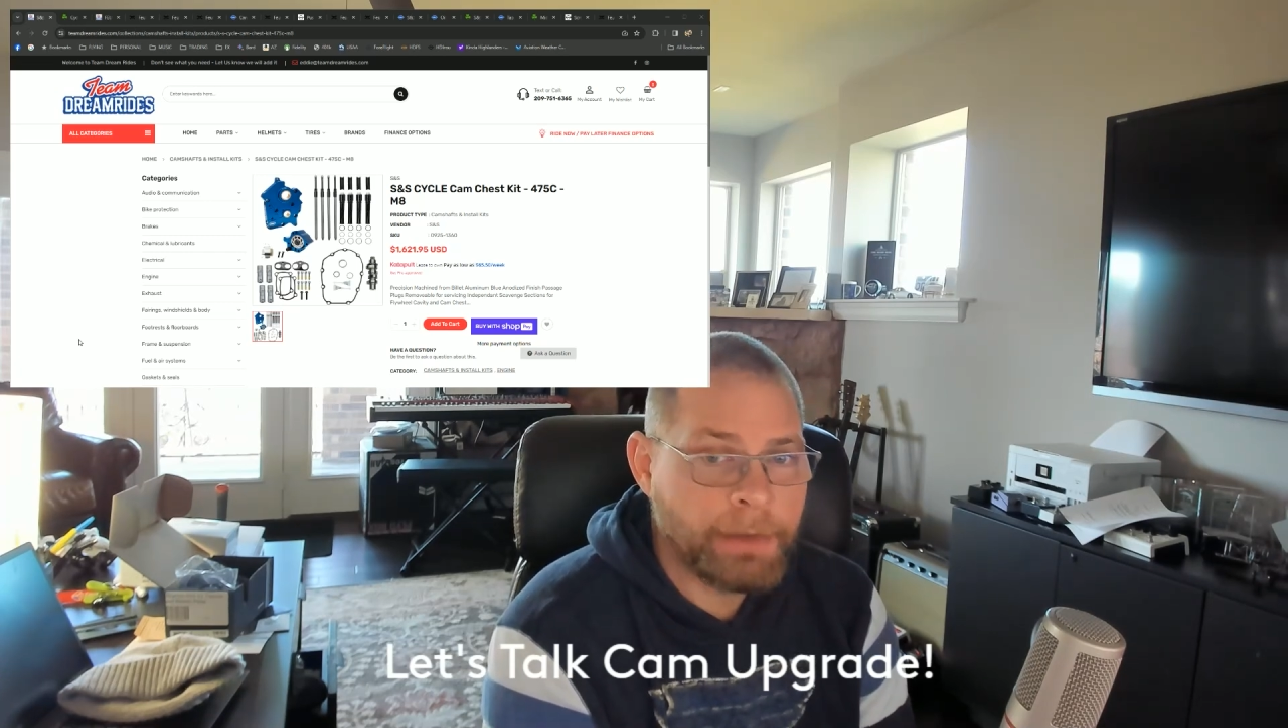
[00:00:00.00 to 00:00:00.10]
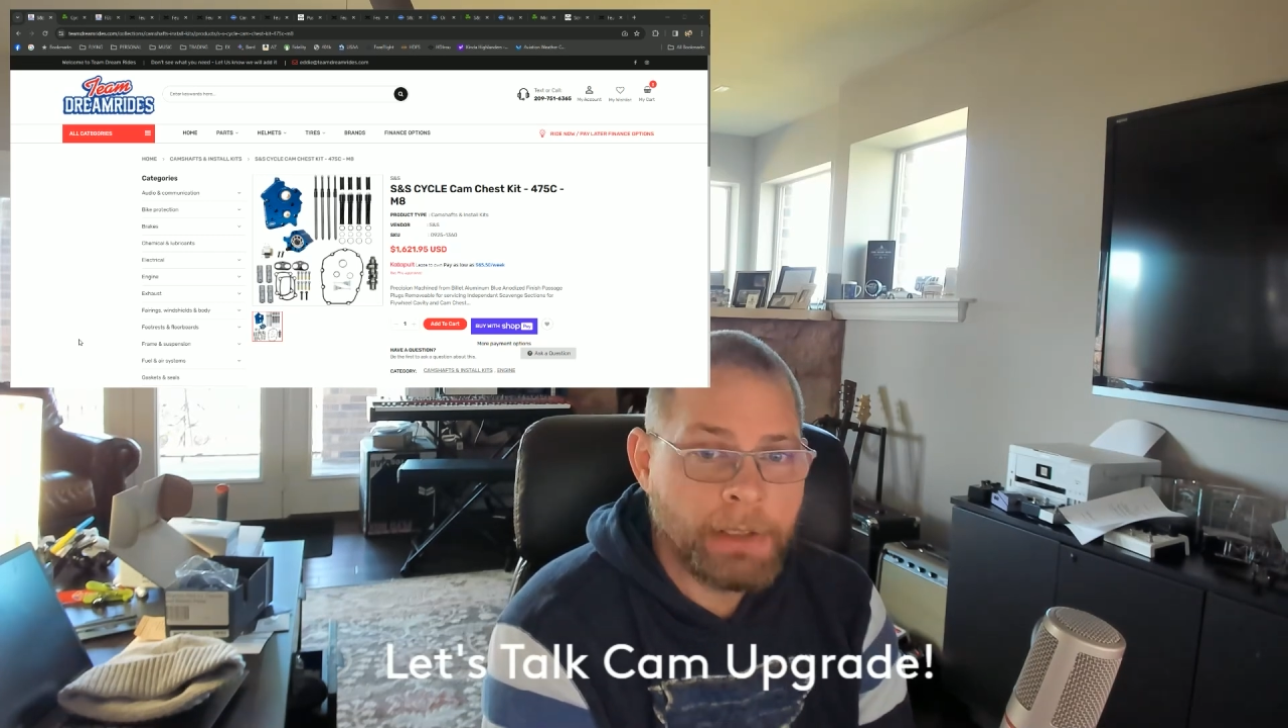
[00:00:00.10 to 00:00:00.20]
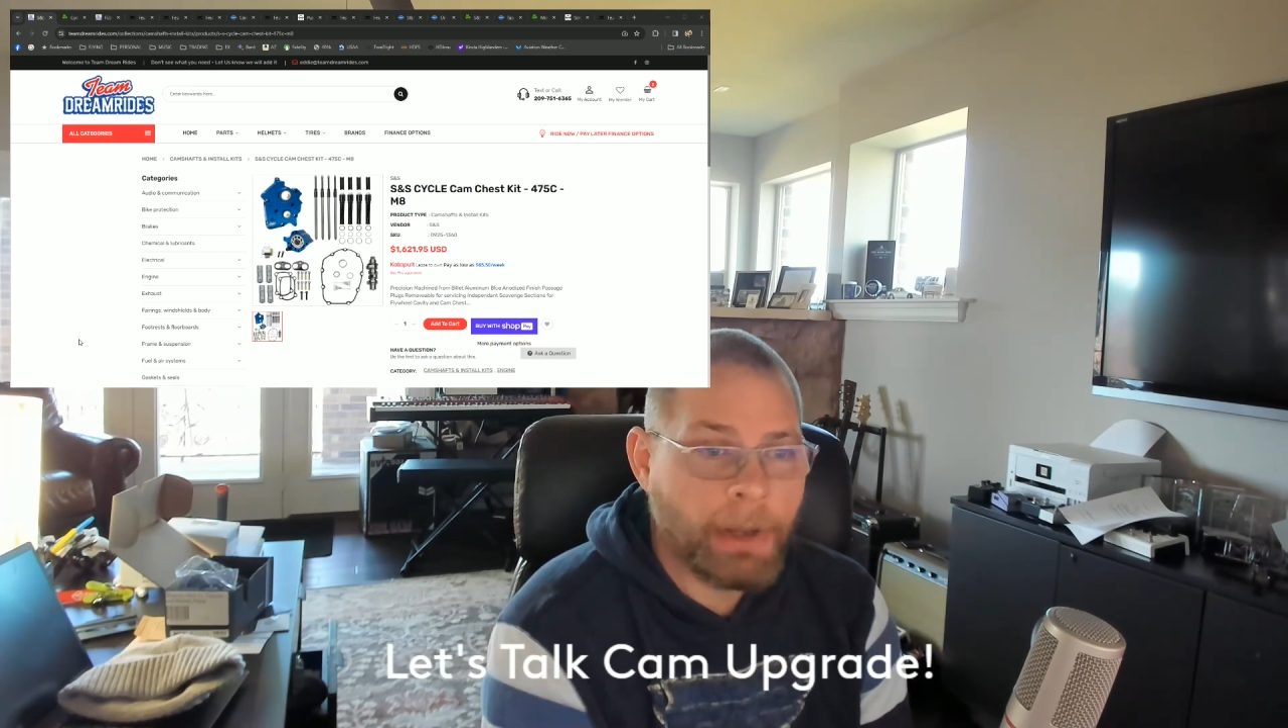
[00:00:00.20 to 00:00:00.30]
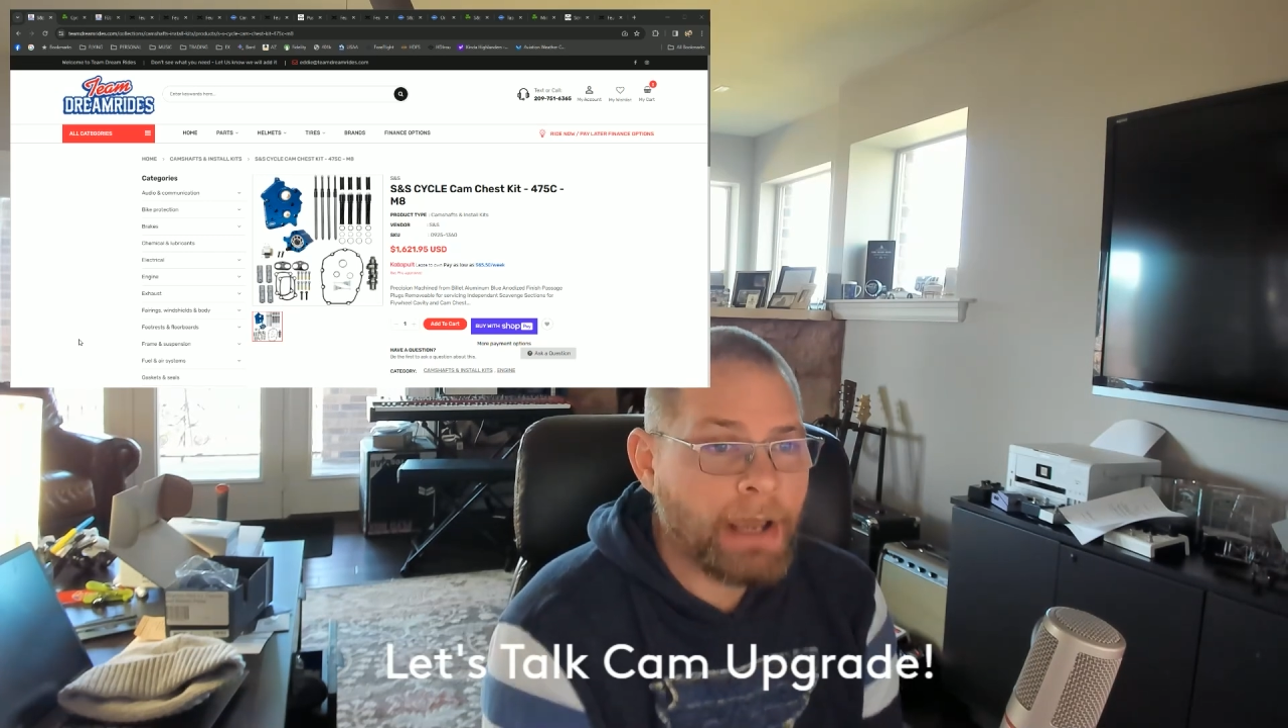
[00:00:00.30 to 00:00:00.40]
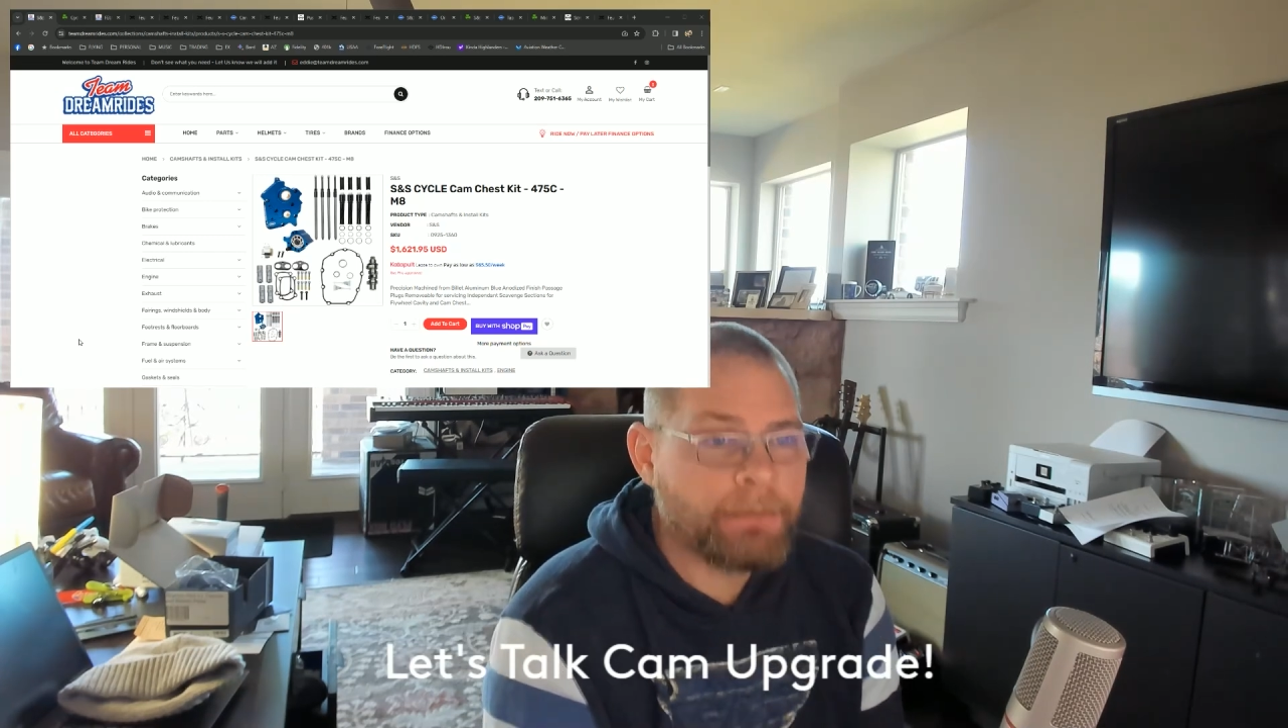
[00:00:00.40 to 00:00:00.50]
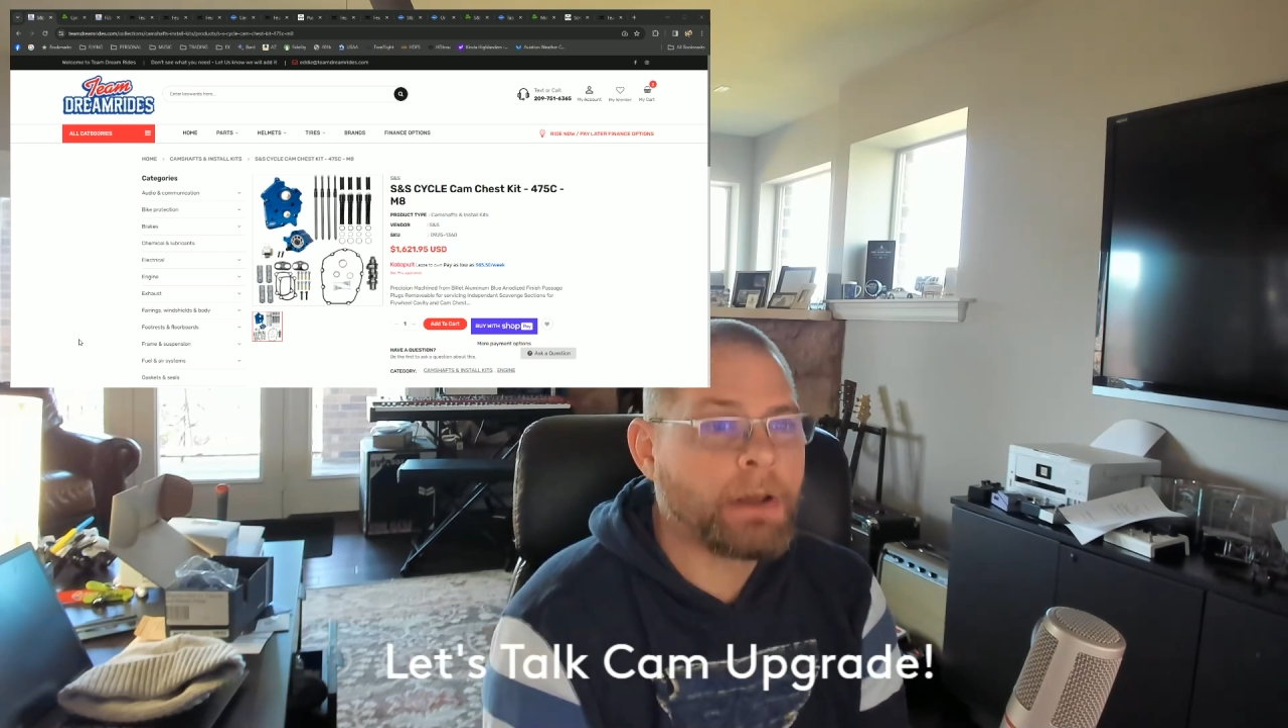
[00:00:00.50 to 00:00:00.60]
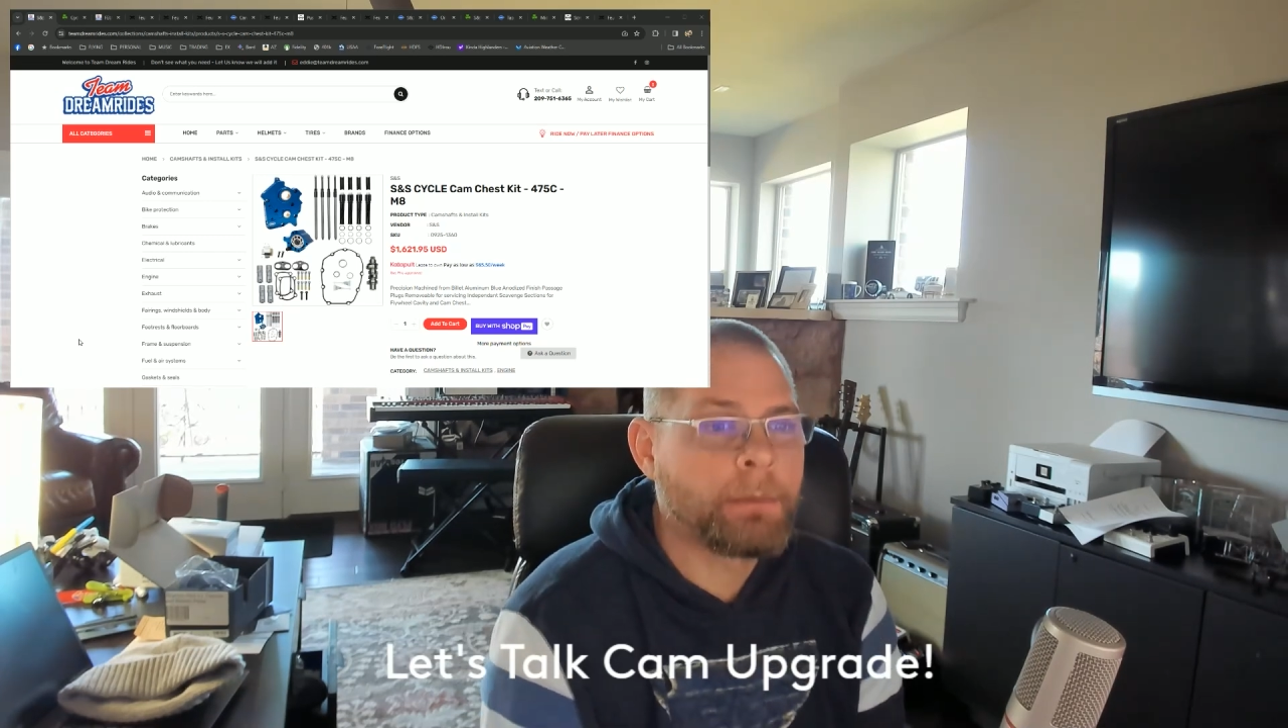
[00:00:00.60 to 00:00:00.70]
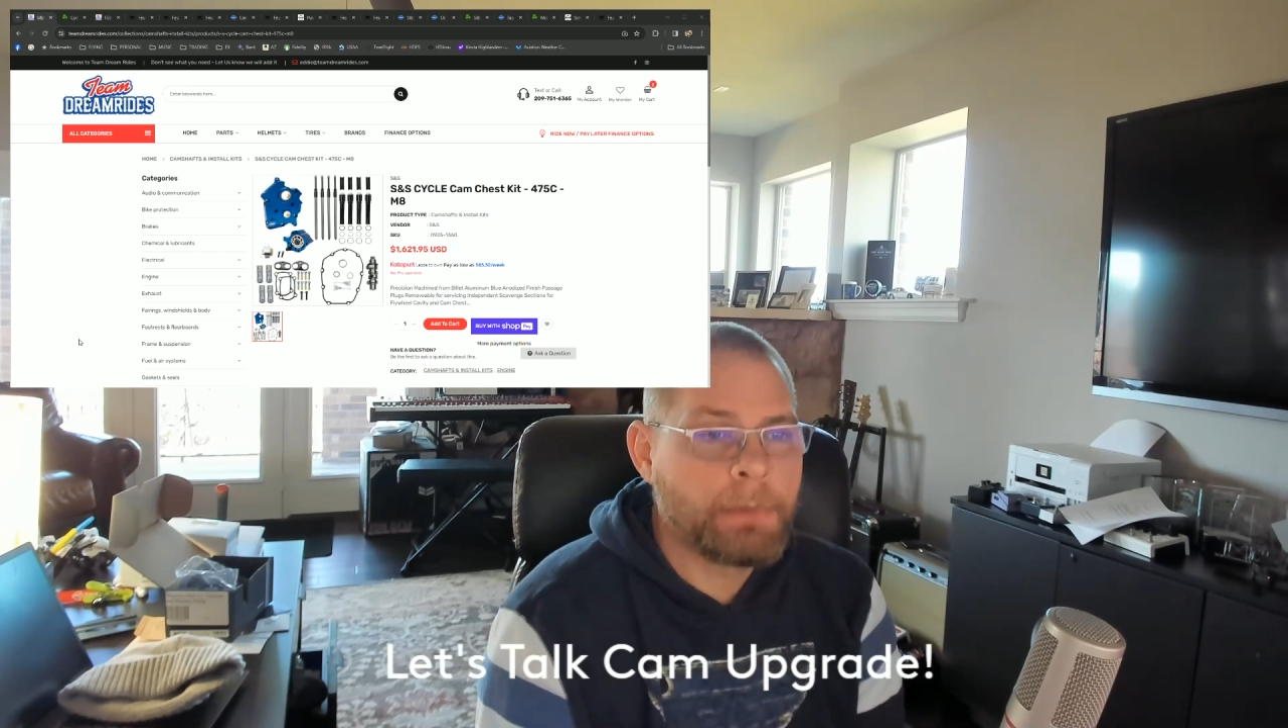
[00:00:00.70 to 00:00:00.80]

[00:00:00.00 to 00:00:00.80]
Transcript: Anyway, I found